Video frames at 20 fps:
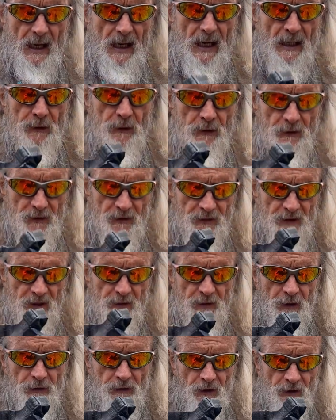And you can see
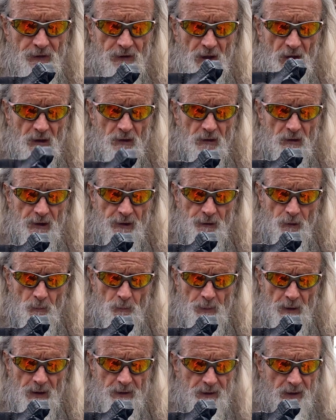they're just a little
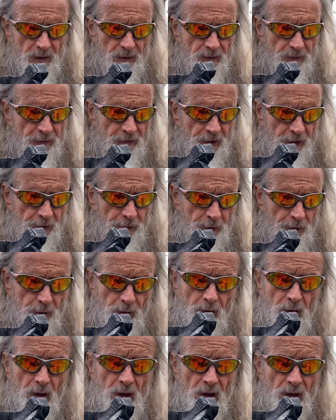bit
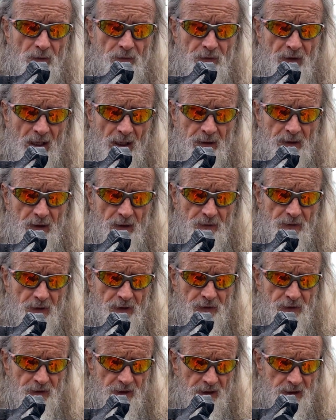thicker than
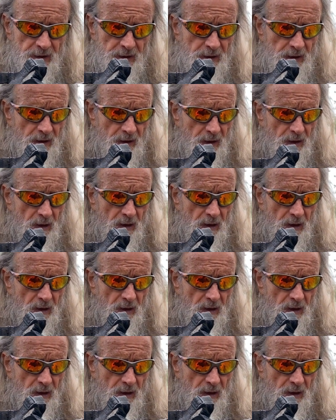the Z